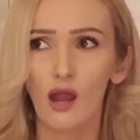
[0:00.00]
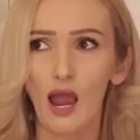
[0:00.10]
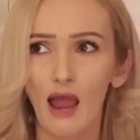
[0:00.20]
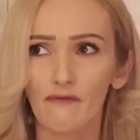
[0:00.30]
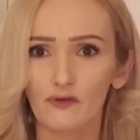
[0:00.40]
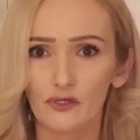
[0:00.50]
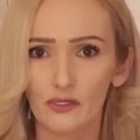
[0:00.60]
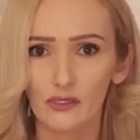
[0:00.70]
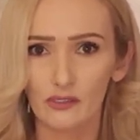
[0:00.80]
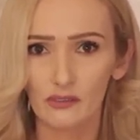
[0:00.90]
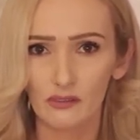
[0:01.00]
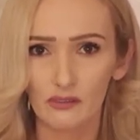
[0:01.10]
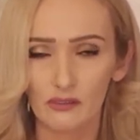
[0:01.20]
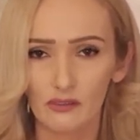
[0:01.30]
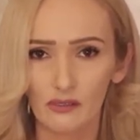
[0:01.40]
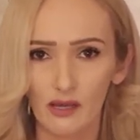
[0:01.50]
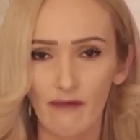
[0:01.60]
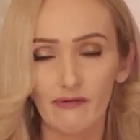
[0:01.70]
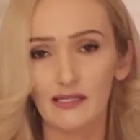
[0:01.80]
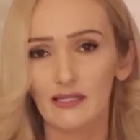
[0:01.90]
after
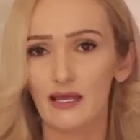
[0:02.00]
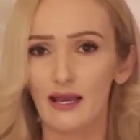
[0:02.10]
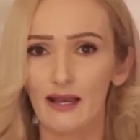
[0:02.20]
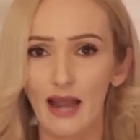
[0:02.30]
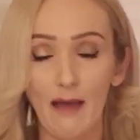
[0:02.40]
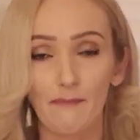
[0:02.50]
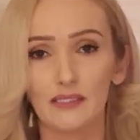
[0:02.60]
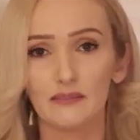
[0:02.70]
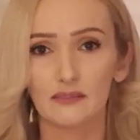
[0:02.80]
everything that had happened.